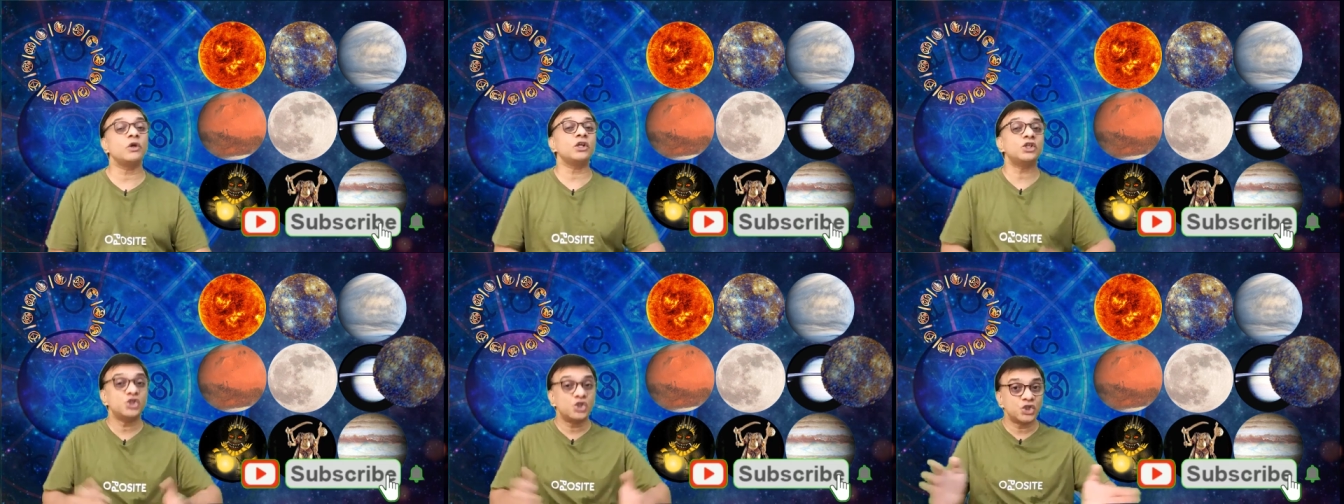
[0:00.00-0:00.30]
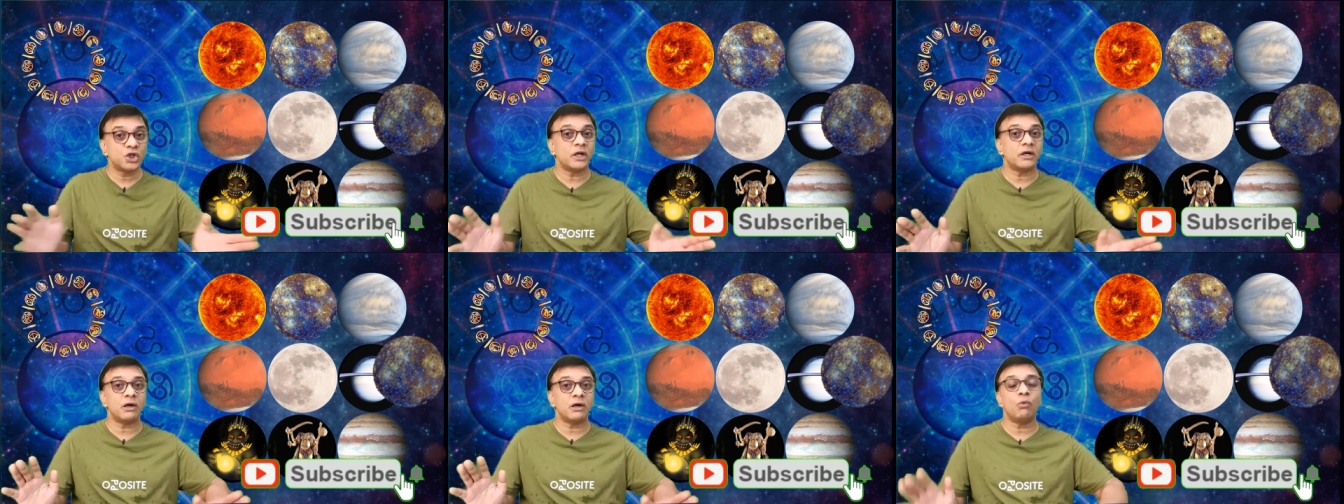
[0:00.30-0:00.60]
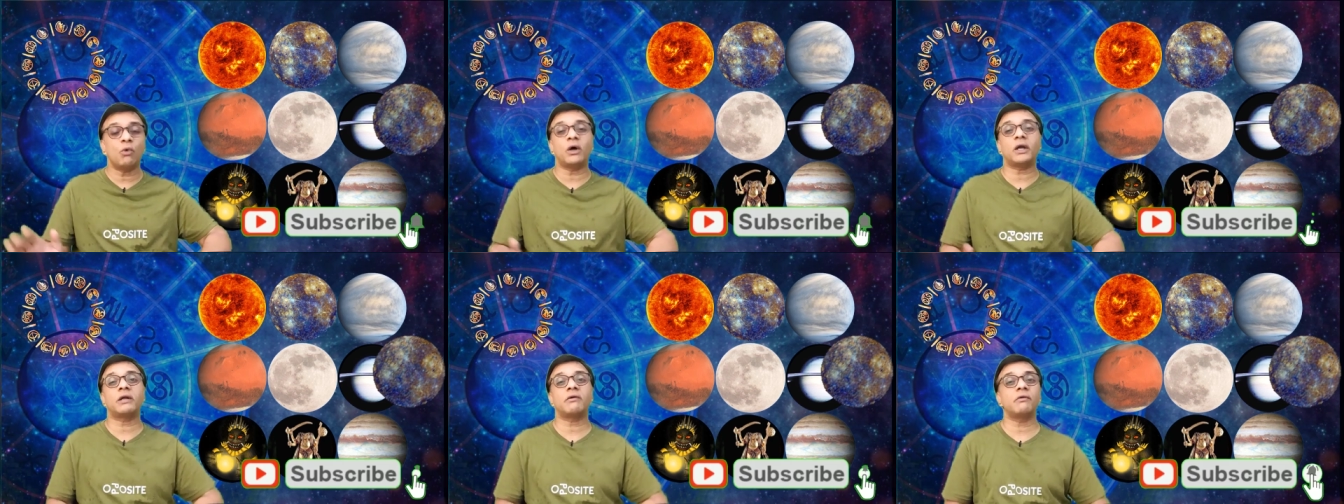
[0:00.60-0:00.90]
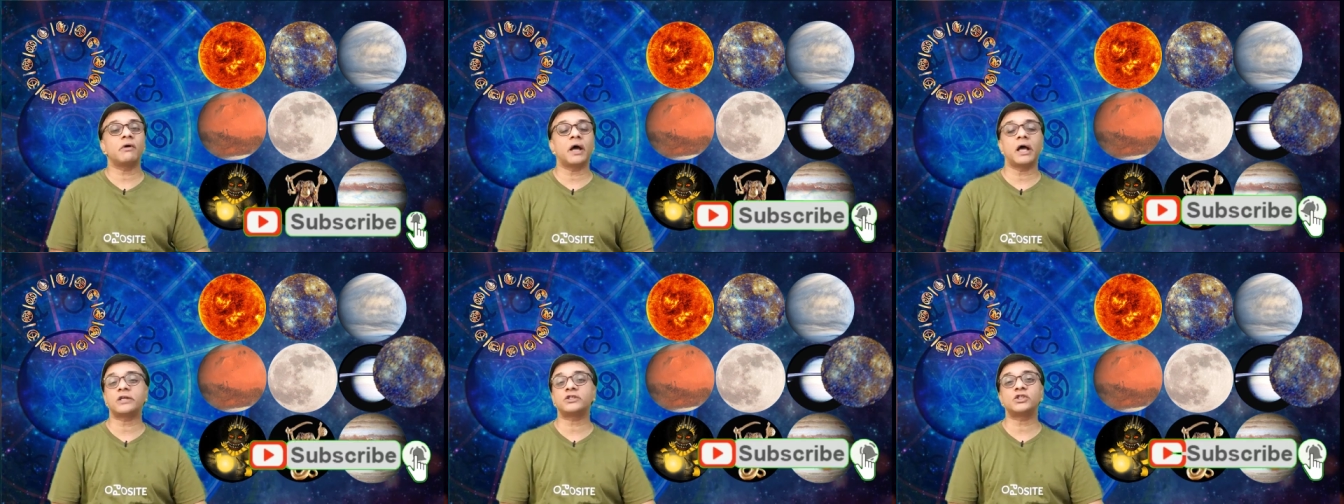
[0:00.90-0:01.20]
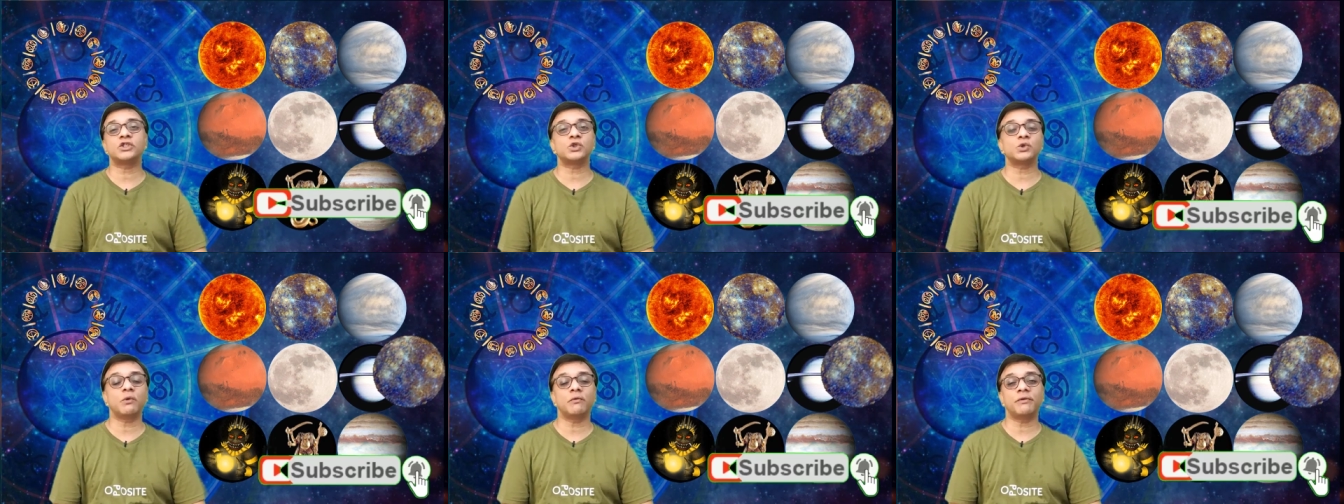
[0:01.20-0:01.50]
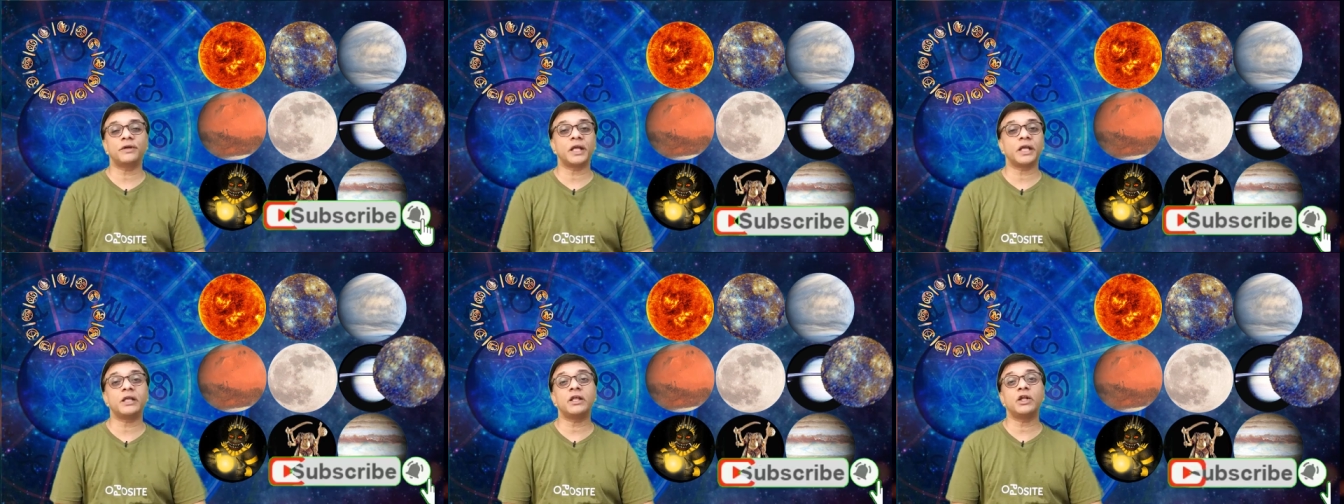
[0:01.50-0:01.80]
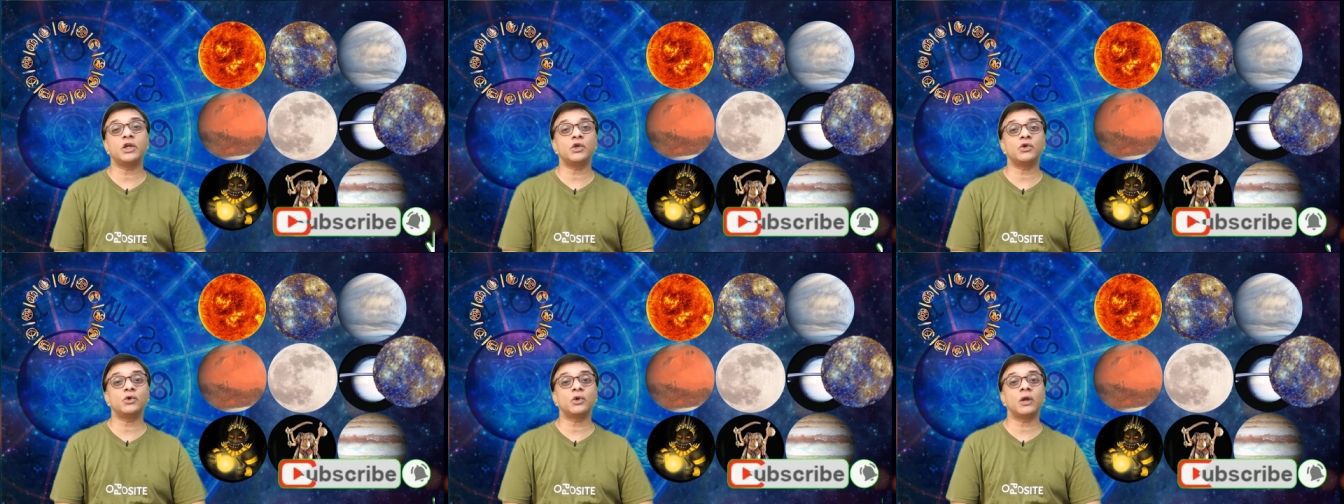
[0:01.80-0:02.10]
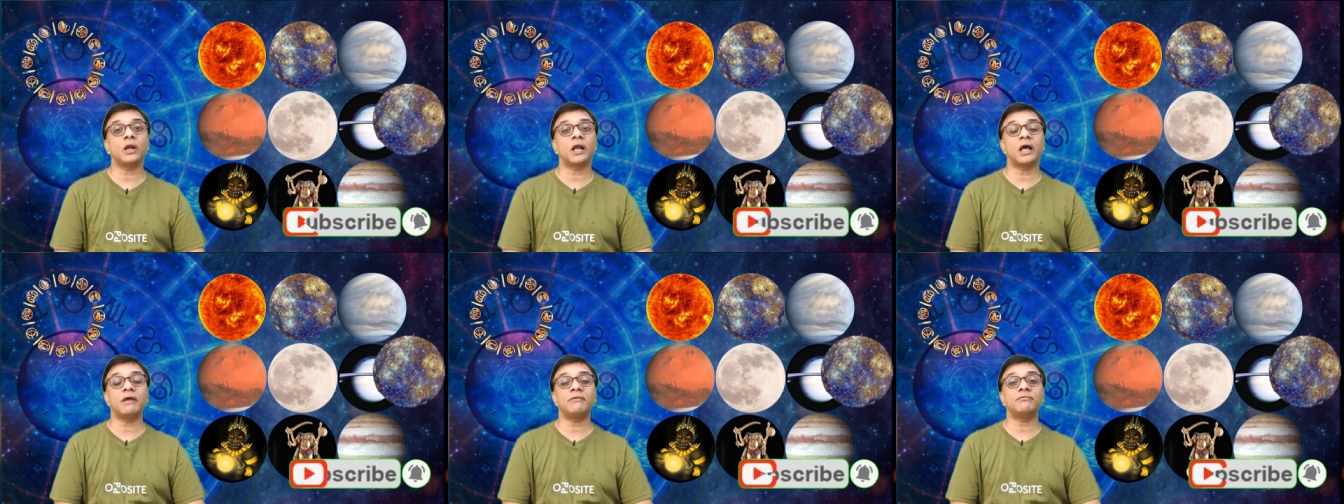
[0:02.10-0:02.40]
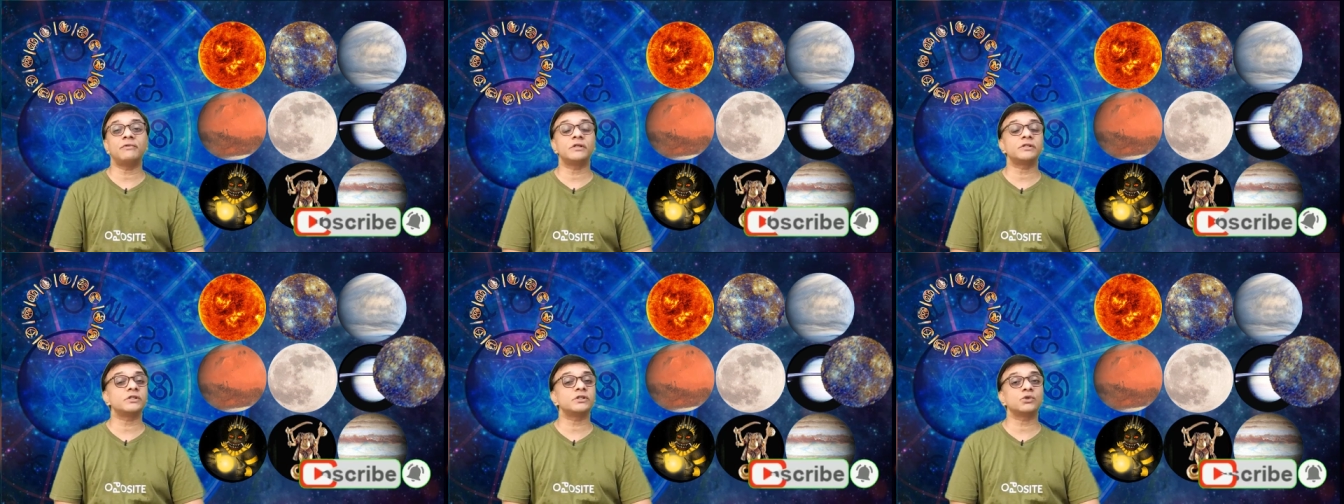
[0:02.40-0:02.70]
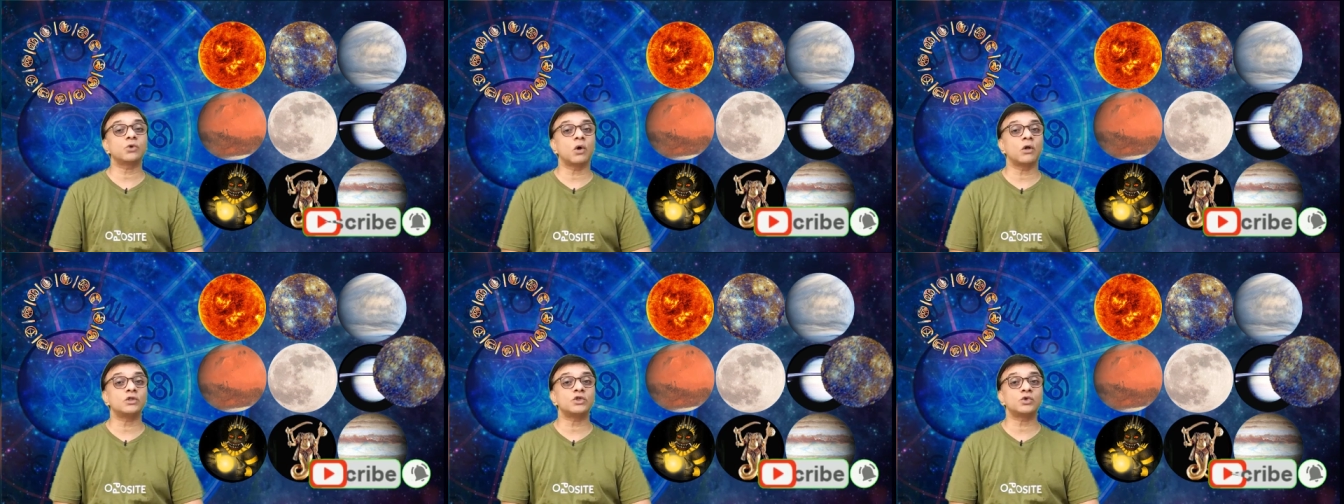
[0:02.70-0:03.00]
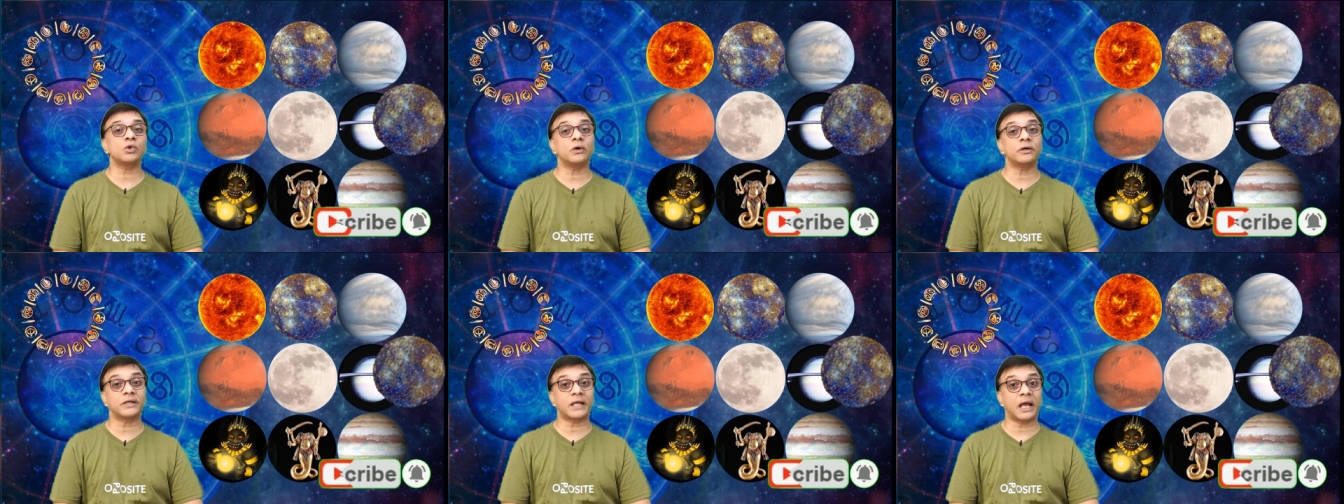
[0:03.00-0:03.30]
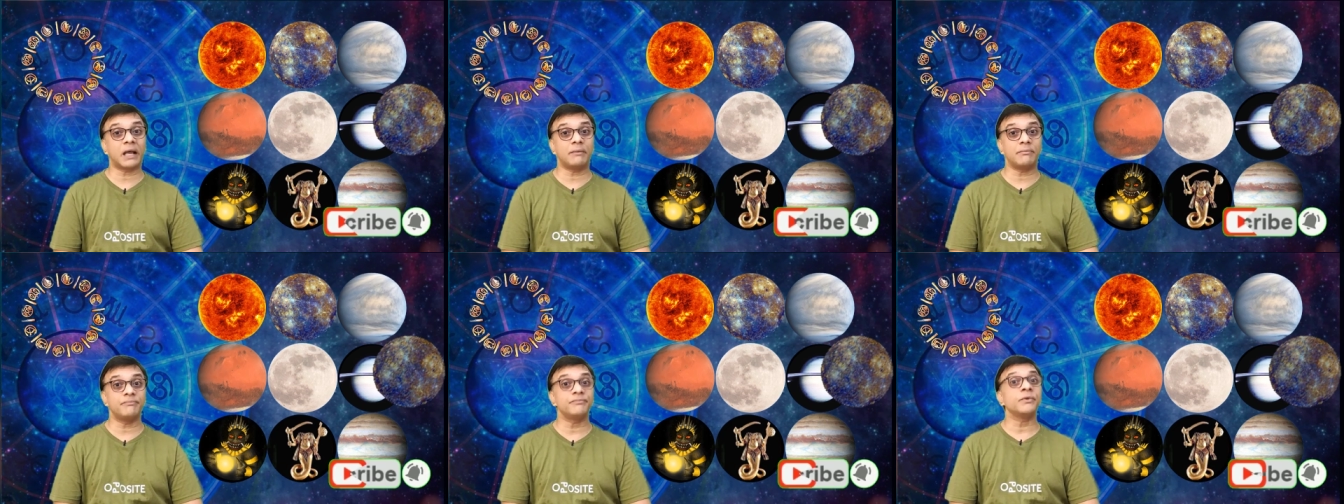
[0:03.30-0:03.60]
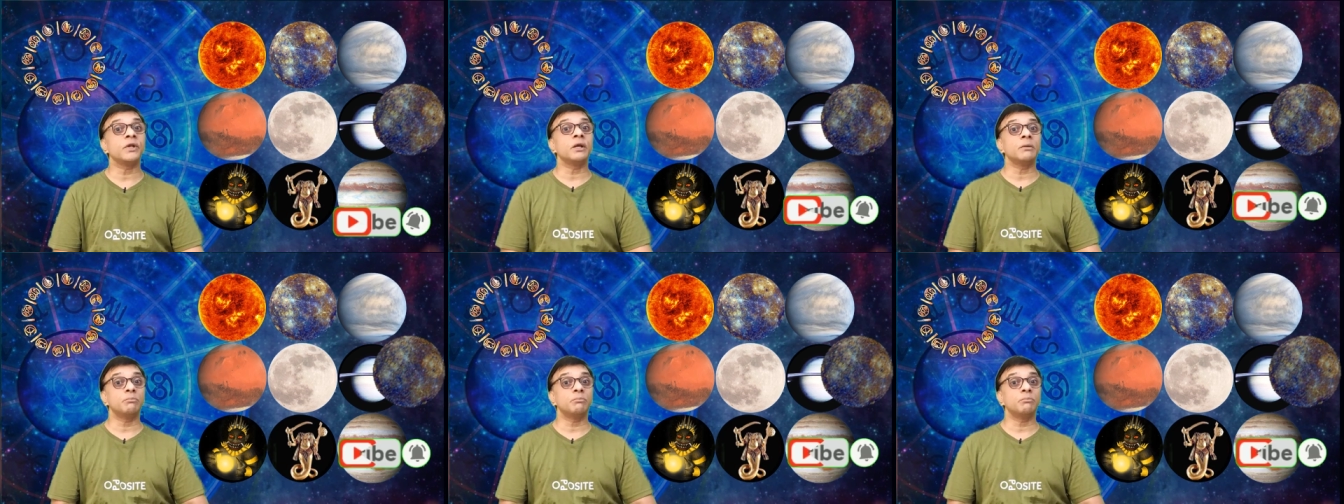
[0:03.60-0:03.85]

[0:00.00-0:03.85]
In general, whatever actions you have taken in your life, this is also a time